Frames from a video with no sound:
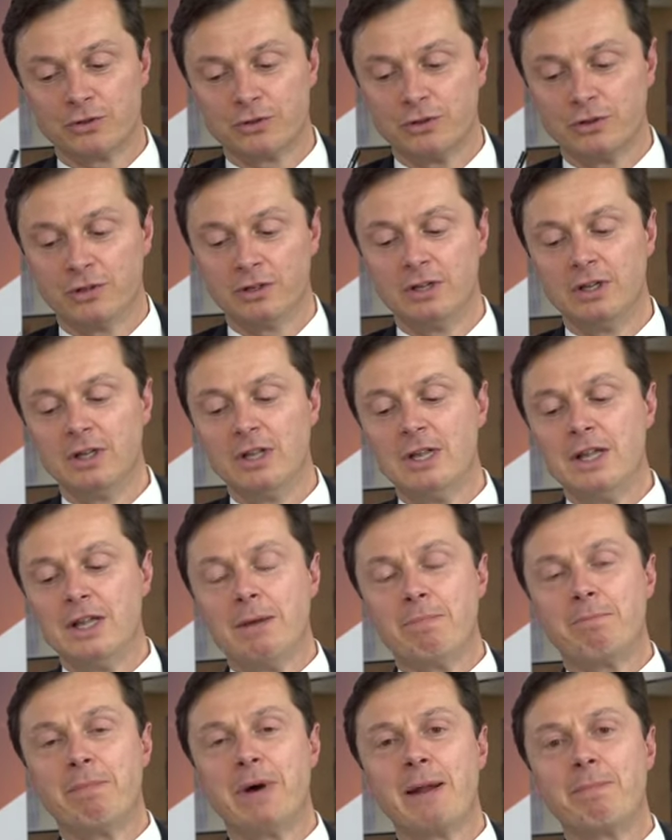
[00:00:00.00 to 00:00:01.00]
So,
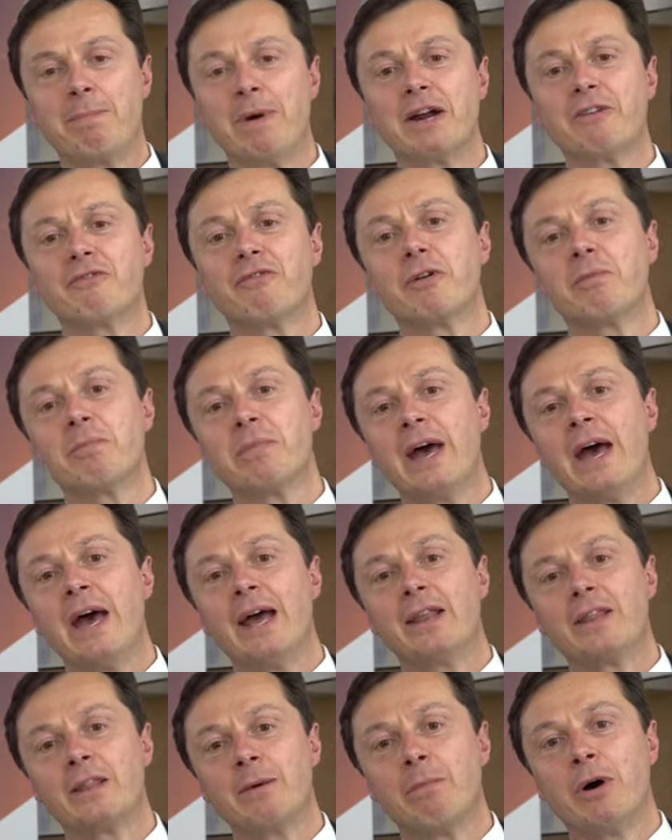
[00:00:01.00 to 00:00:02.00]
but apart from
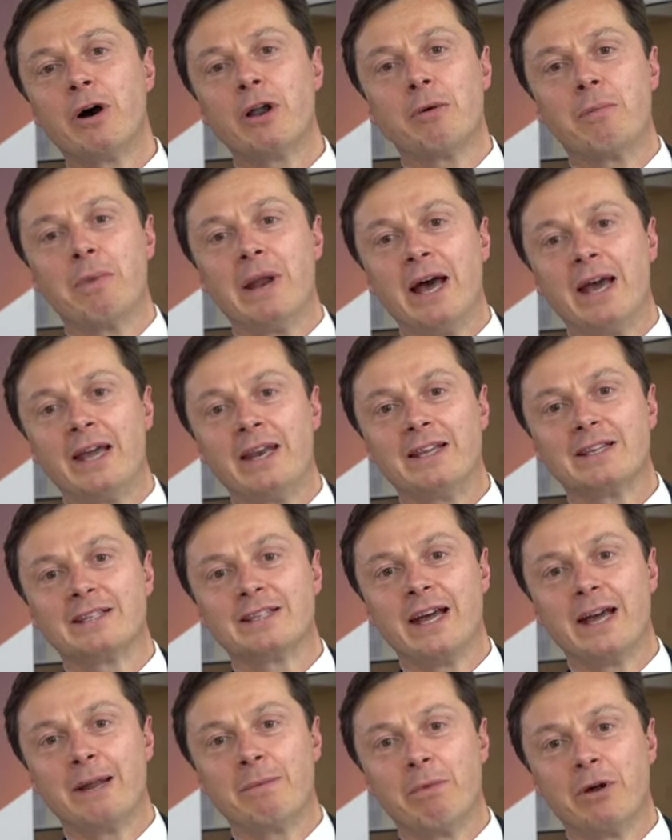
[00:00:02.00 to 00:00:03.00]
that, the bottom line is
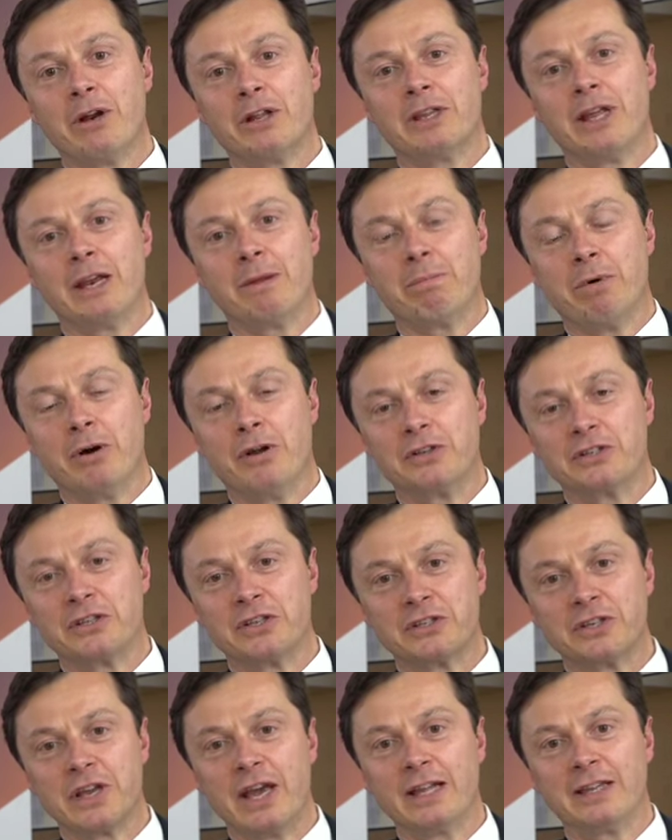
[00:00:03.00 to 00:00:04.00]
that monetary policy
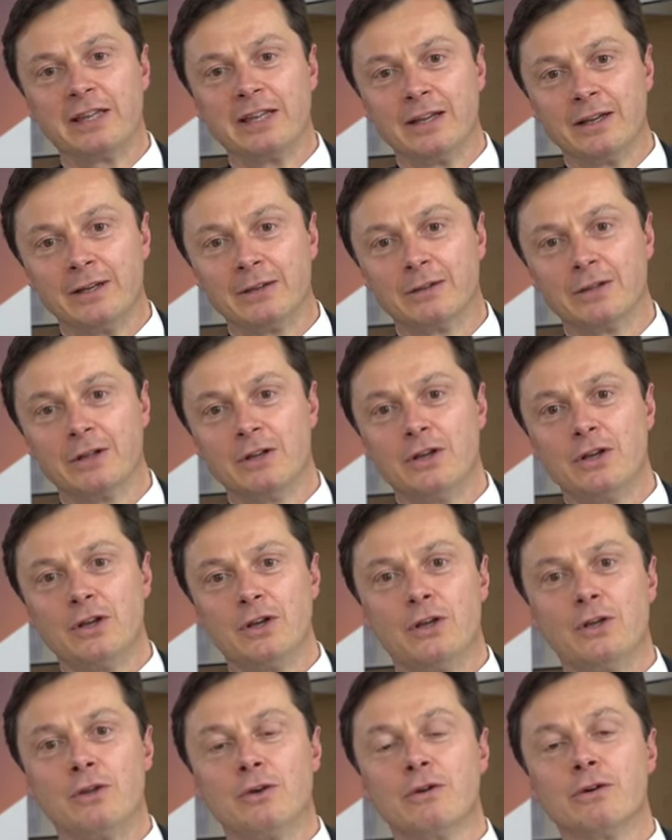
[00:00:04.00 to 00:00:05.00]
is getting,
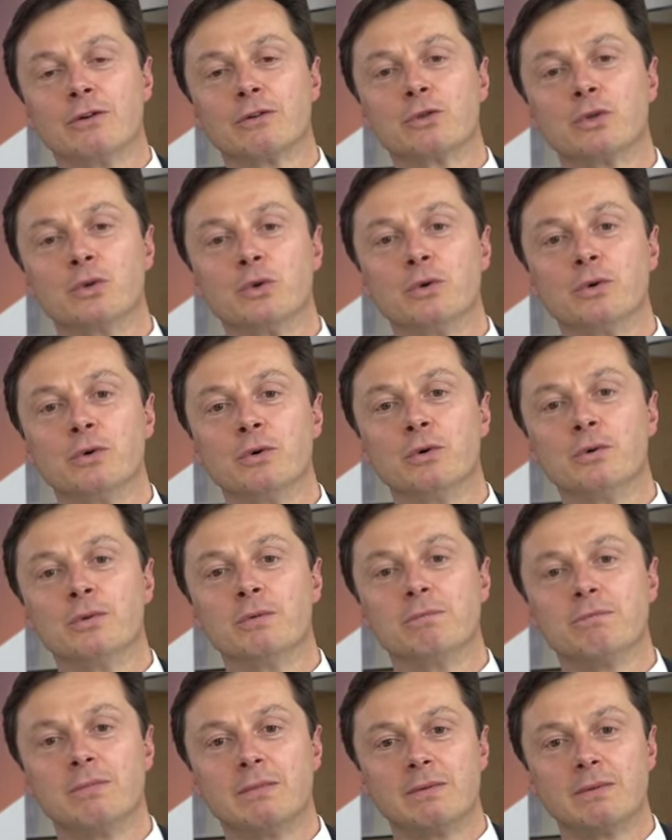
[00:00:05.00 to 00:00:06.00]

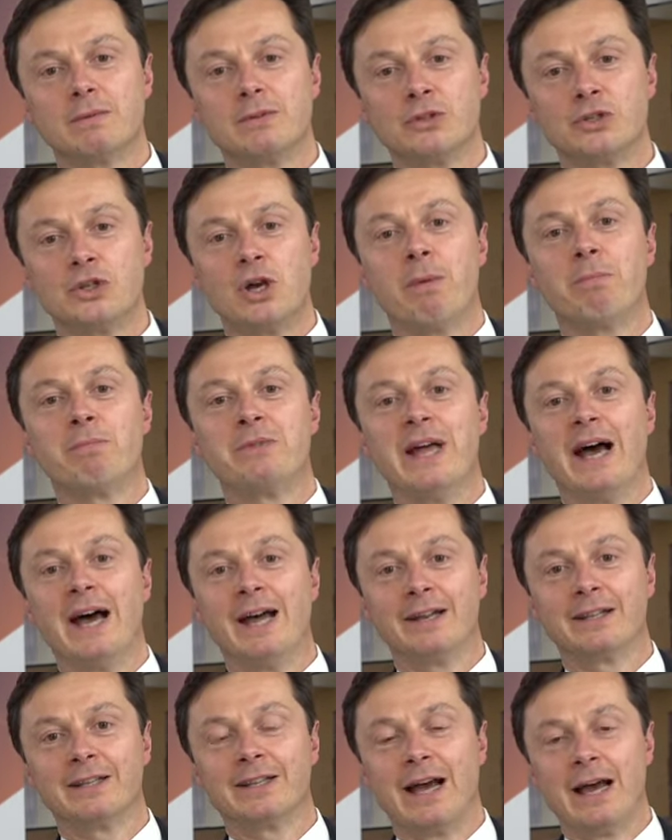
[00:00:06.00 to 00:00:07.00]
to job
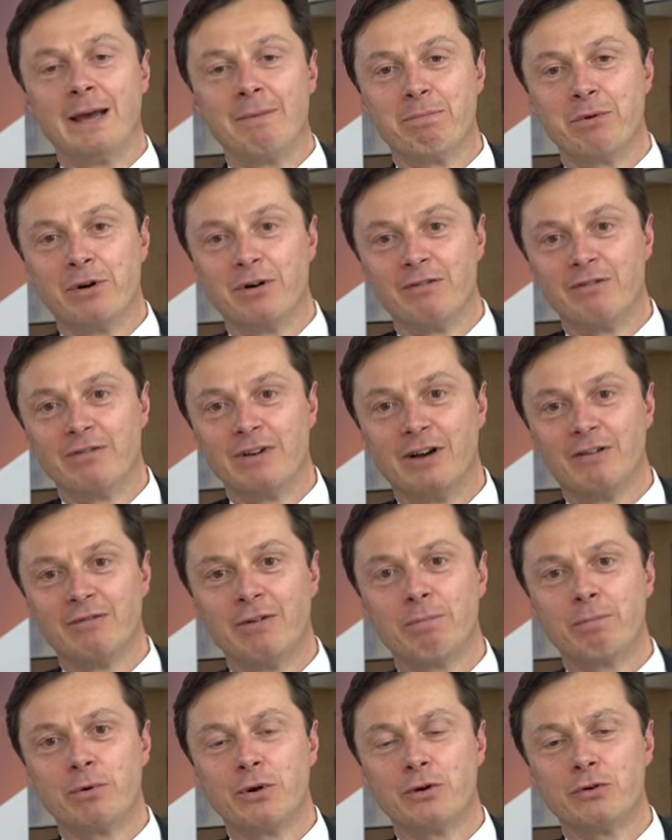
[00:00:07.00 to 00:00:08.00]
done type of
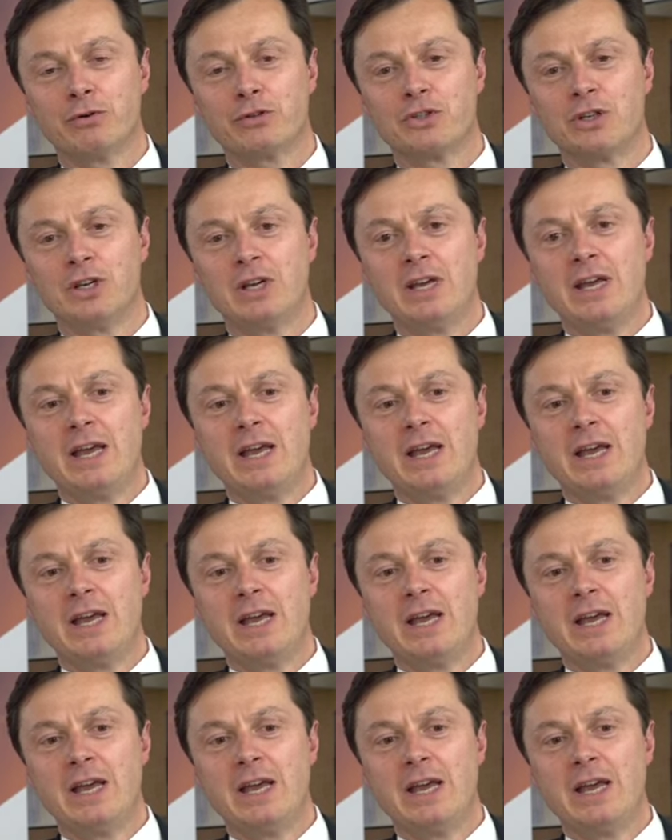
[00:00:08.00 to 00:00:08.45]
approach.